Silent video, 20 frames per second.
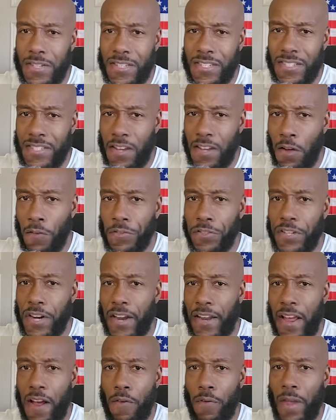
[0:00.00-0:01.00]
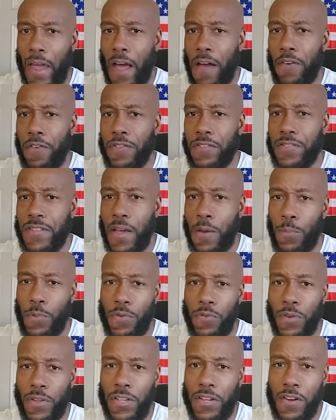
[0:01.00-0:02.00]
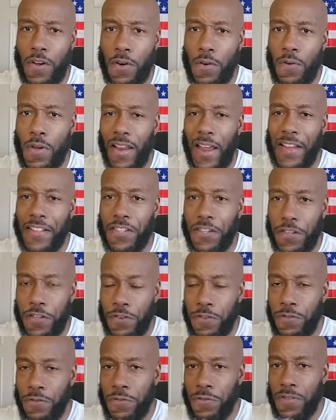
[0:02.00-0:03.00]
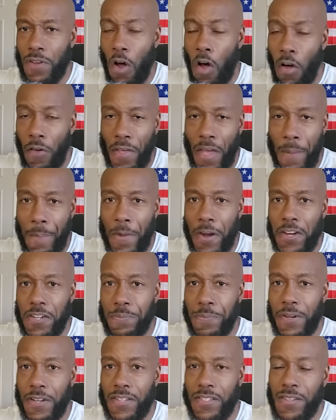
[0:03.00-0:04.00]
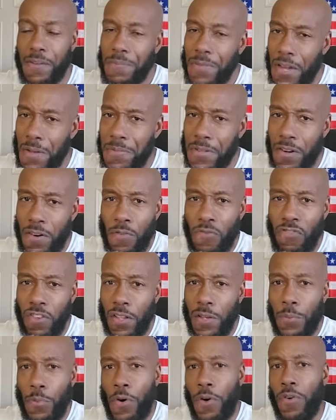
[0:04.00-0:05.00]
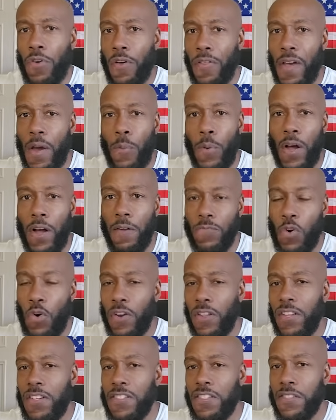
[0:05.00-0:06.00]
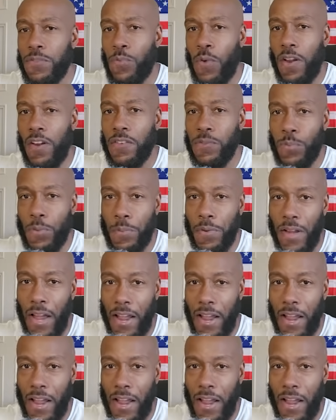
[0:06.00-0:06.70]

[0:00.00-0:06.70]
these self checkout counters that we really don't like to use all that much because sometimes they don't really work all that well, or at least as well as we would